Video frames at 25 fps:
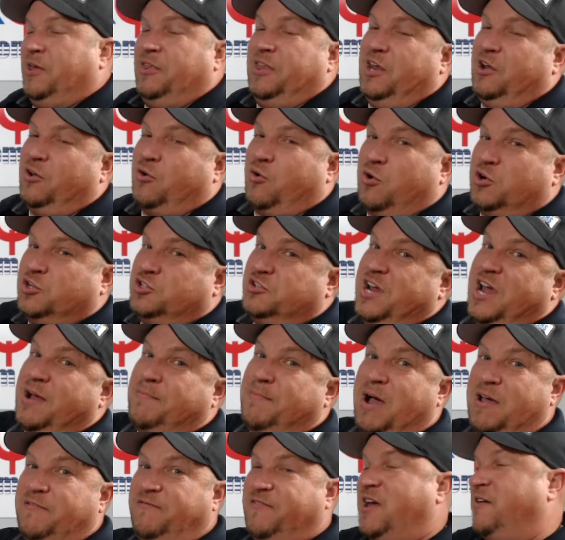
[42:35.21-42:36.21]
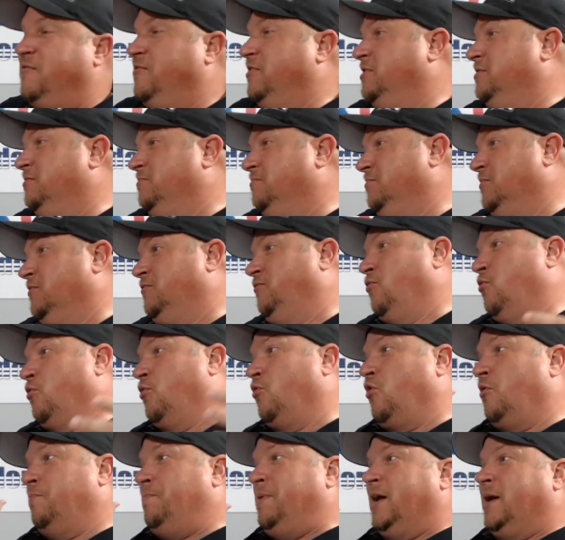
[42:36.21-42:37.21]
And then of course you have my favorite
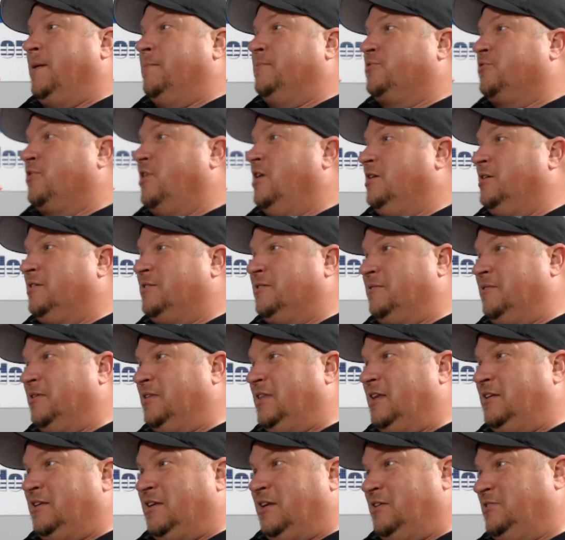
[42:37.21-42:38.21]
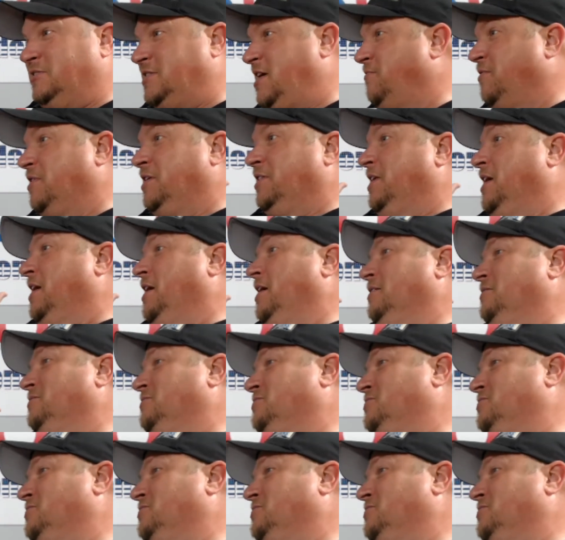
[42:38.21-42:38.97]
4-door pickup truck that does everything.